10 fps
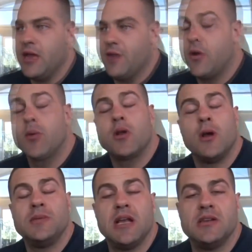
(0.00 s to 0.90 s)
If we were to go
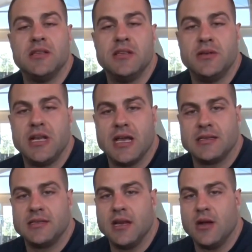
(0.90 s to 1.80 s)
upstairs and do
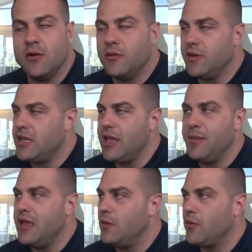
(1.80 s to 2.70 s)
chest, you know, we
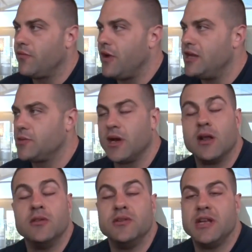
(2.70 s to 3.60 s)
came in, we're fresh, we're gonna
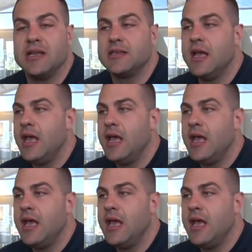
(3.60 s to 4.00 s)
go do chest.